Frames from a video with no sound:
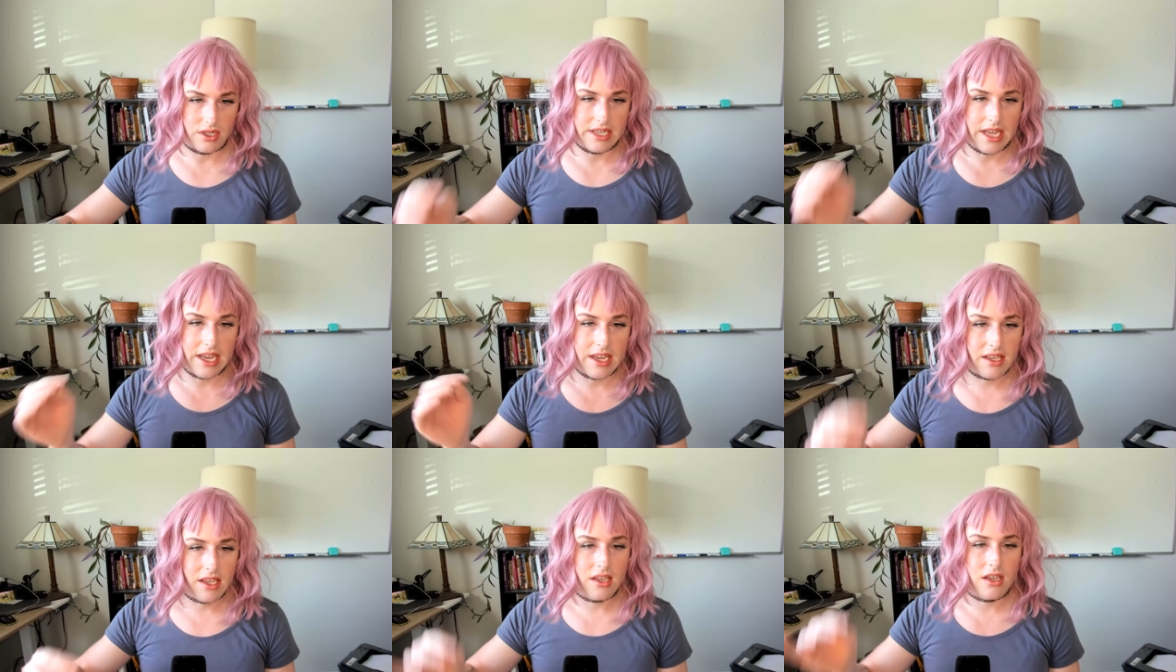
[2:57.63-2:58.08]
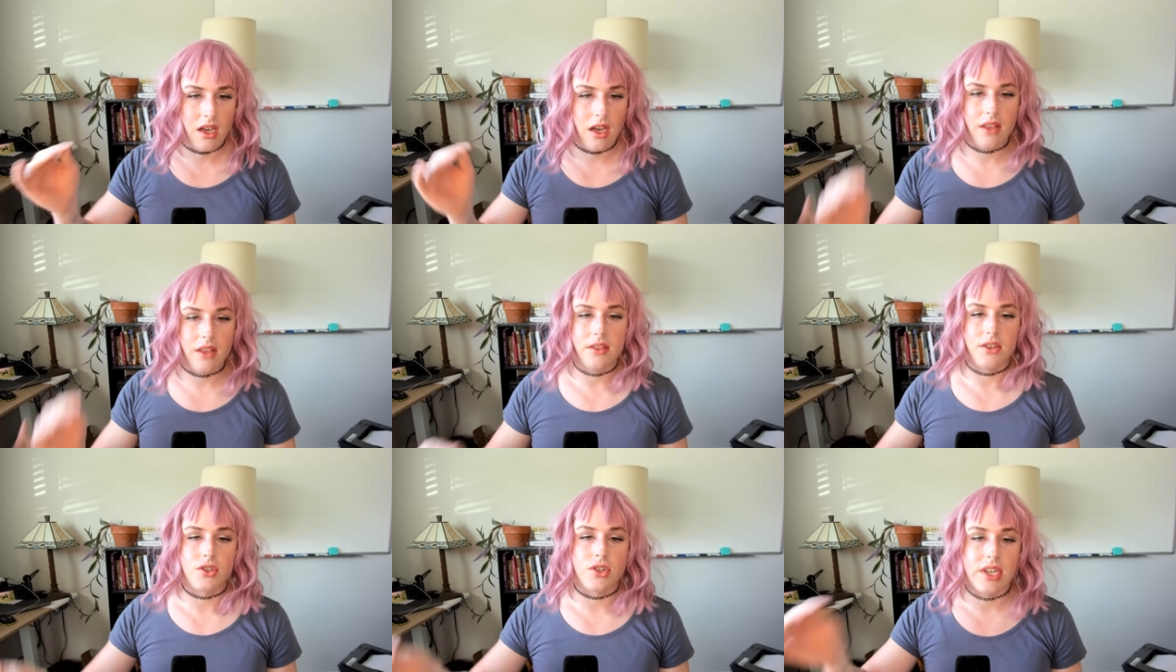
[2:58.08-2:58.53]
Taking
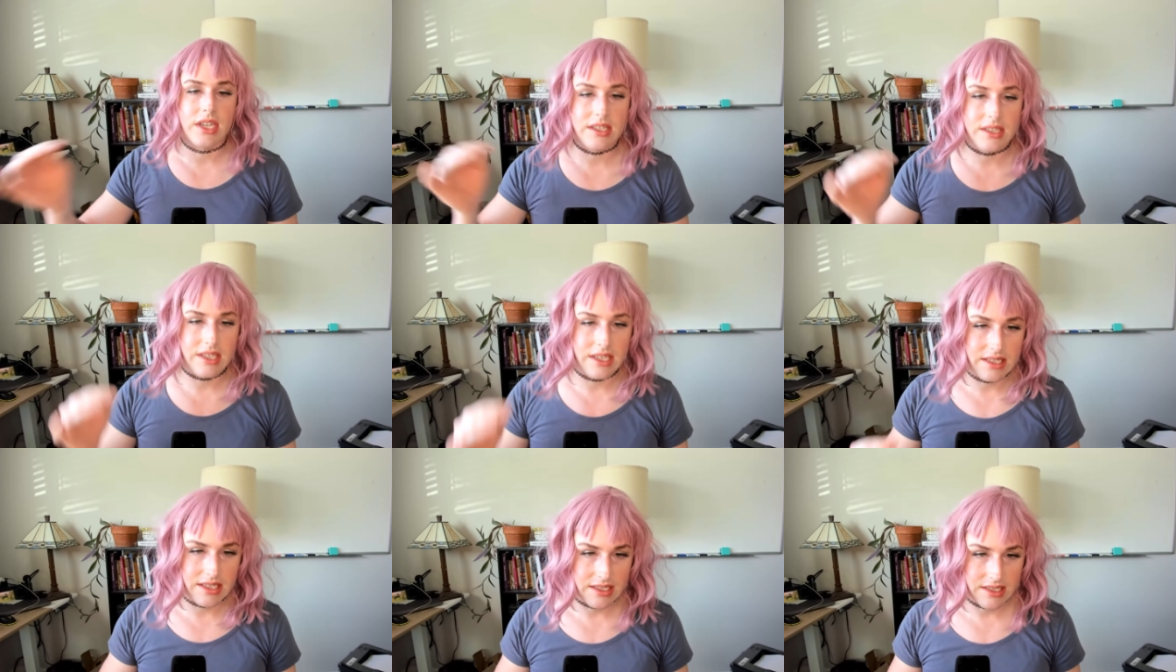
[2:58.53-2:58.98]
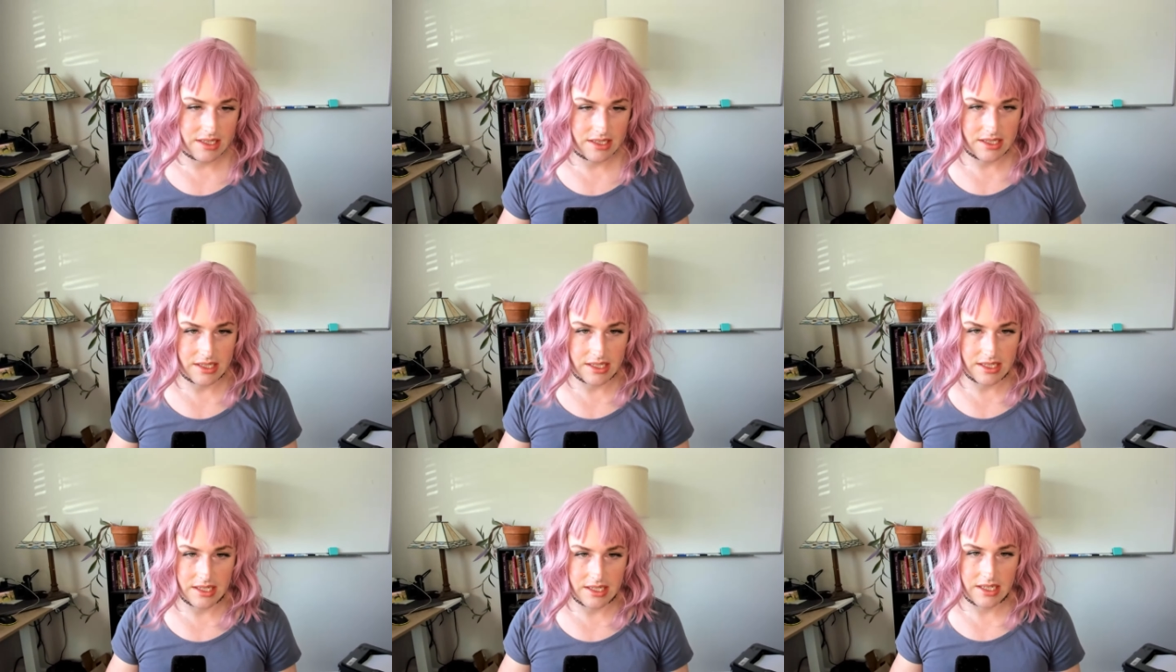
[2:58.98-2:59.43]
on the trans
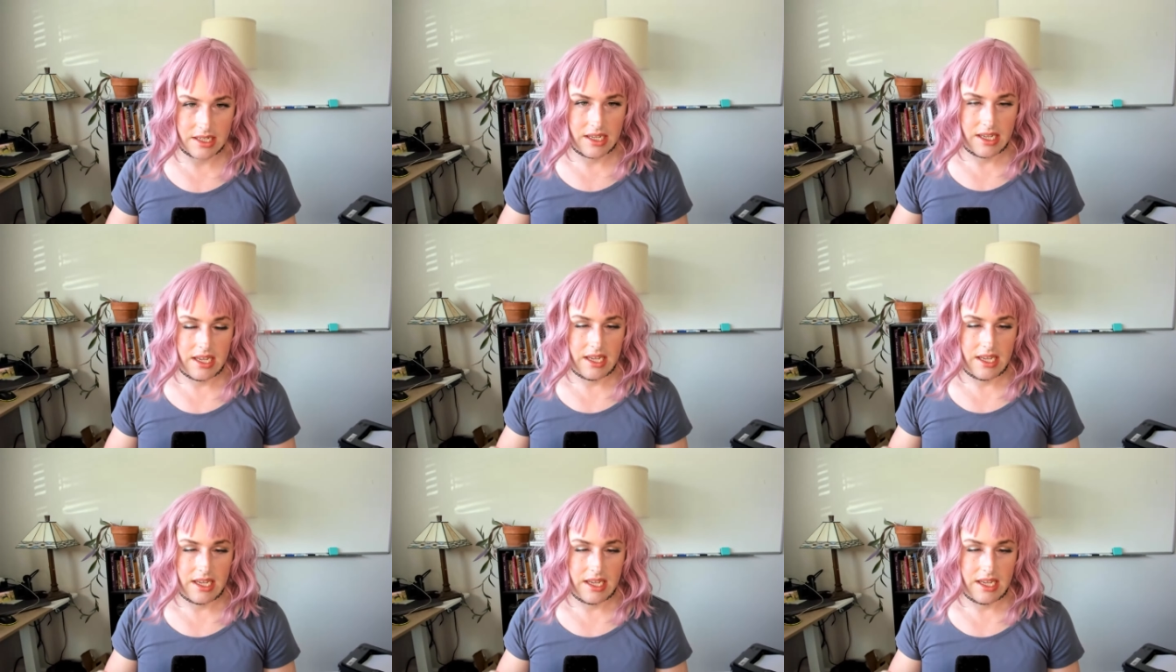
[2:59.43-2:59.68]
identity,